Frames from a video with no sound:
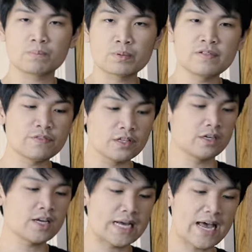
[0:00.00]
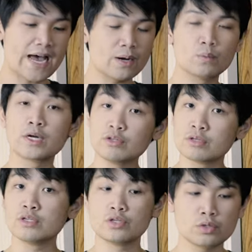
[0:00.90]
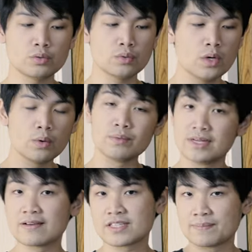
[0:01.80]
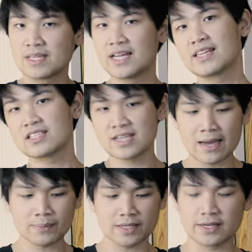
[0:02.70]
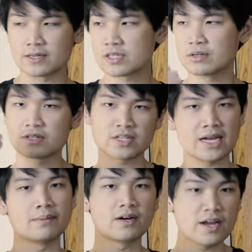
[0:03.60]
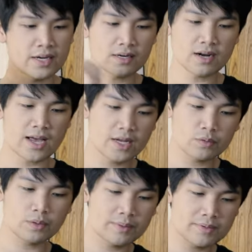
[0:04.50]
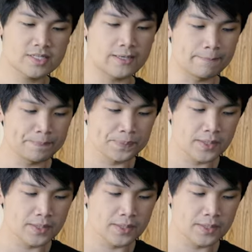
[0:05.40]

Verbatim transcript: brief look at what you can do when you have something like this tablet here. So there's a camera right here and we'll be able to see.